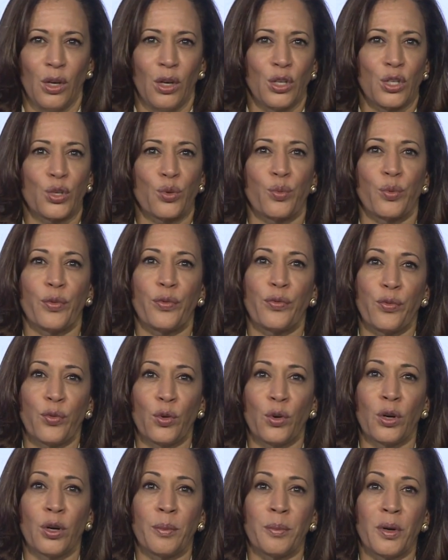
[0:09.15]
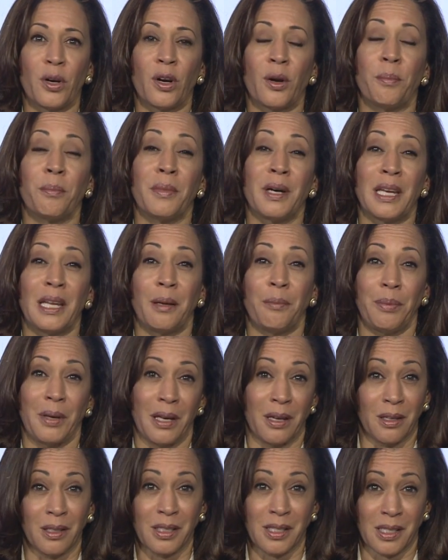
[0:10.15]
to reform our money
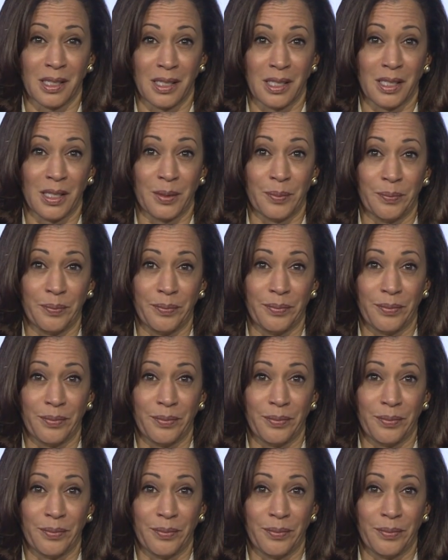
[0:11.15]
bail system.